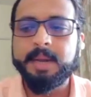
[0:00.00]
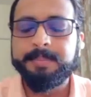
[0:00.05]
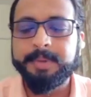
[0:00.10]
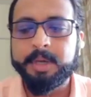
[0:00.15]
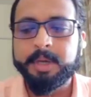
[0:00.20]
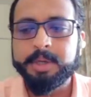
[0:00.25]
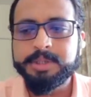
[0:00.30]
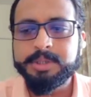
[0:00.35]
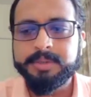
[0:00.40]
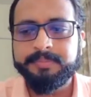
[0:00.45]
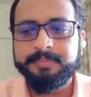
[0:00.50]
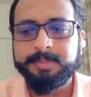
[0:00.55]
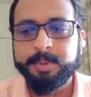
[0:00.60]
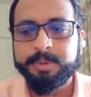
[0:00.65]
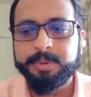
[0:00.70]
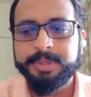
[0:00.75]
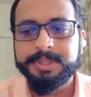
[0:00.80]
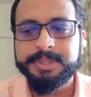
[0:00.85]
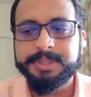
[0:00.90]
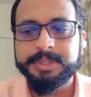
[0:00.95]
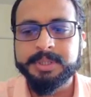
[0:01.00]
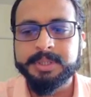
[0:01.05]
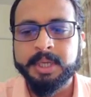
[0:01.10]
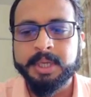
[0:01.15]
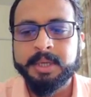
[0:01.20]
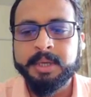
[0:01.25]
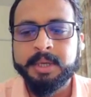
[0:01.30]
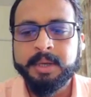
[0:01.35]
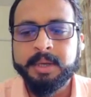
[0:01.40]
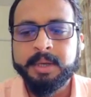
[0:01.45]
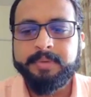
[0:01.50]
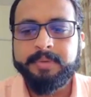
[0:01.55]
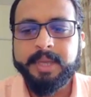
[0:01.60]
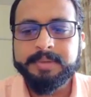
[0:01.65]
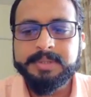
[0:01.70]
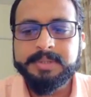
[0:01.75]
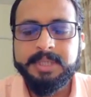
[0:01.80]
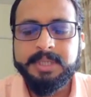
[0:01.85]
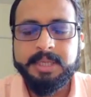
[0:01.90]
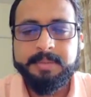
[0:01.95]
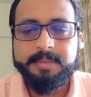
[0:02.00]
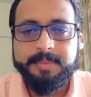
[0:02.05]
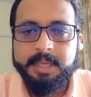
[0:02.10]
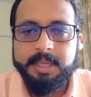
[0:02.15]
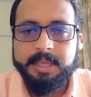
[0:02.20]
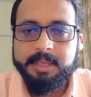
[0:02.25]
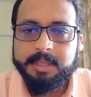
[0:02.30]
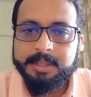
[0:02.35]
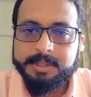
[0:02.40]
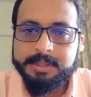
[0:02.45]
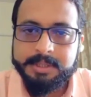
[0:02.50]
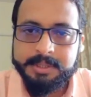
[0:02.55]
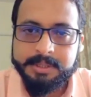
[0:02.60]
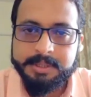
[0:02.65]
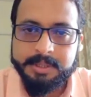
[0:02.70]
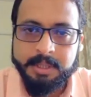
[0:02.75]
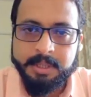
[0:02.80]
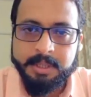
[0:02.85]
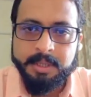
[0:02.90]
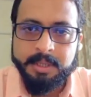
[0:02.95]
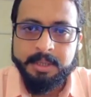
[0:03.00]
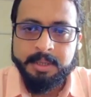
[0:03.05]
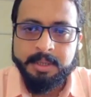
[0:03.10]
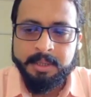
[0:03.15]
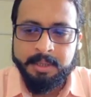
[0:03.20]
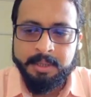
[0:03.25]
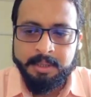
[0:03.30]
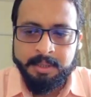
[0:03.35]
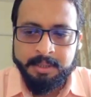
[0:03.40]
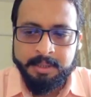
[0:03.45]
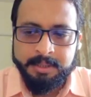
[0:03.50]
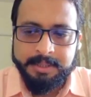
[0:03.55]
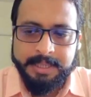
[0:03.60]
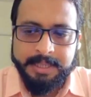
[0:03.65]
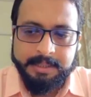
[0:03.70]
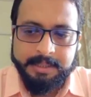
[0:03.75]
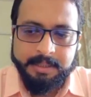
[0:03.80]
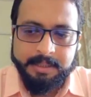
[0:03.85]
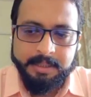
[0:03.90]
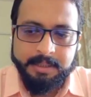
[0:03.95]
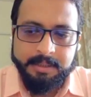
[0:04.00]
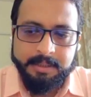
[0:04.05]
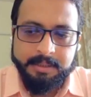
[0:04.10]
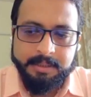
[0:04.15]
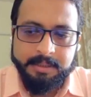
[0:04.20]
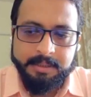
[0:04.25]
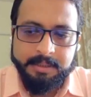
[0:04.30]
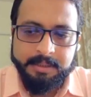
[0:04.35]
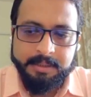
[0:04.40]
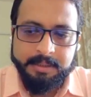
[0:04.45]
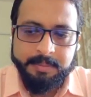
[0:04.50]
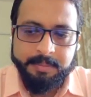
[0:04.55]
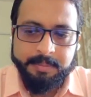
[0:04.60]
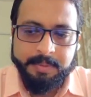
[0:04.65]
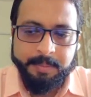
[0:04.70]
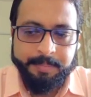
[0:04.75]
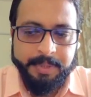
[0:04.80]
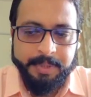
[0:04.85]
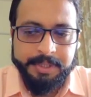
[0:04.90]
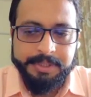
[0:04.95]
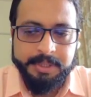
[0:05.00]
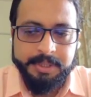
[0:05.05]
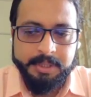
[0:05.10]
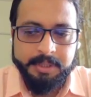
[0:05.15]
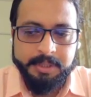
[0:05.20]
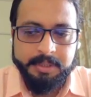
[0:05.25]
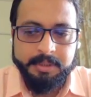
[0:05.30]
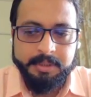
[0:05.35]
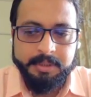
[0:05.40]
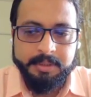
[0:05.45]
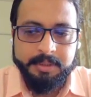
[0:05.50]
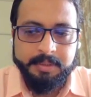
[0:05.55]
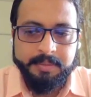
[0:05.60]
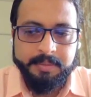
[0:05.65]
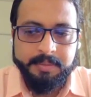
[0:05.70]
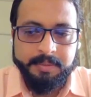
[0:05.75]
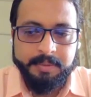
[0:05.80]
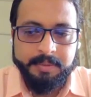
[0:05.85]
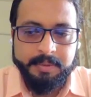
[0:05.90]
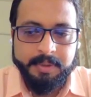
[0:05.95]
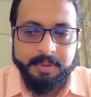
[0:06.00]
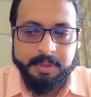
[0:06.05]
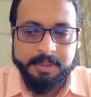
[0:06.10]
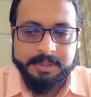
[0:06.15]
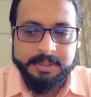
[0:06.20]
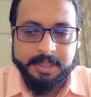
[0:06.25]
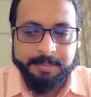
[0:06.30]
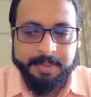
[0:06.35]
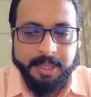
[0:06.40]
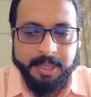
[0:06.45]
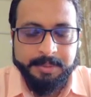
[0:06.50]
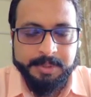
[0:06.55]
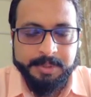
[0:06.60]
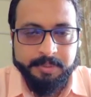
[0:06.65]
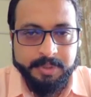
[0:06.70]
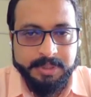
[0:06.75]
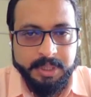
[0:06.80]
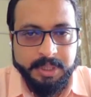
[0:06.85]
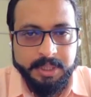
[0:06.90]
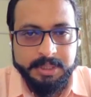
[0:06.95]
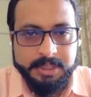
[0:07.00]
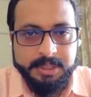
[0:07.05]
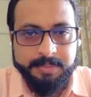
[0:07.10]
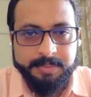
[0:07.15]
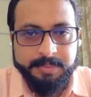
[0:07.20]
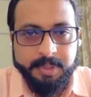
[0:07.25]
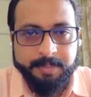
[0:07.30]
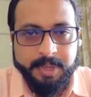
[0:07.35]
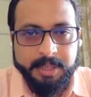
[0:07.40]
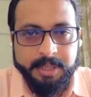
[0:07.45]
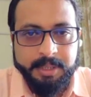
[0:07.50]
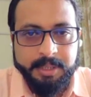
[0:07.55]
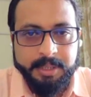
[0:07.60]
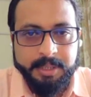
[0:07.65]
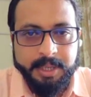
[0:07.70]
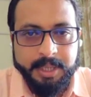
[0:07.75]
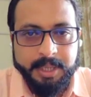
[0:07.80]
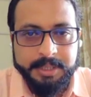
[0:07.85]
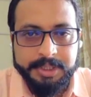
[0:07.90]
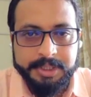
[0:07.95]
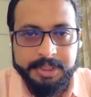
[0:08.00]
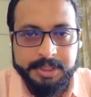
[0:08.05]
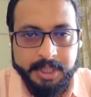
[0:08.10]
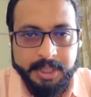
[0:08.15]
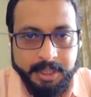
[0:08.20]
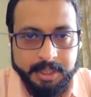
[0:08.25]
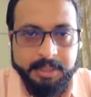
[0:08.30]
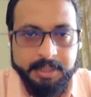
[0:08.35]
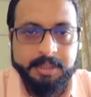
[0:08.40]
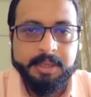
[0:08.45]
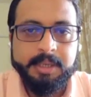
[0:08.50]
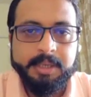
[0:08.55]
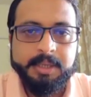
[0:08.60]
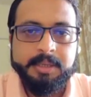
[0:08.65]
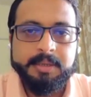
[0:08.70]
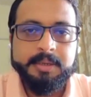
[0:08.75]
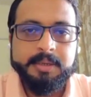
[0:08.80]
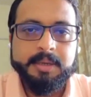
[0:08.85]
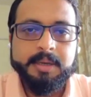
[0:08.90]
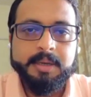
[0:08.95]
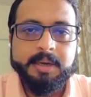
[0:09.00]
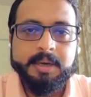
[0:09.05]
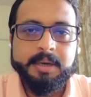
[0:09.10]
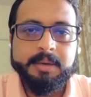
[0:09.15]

And because of mutations, we have seen many cases that the patient sometimes was asymptomatic and suddenly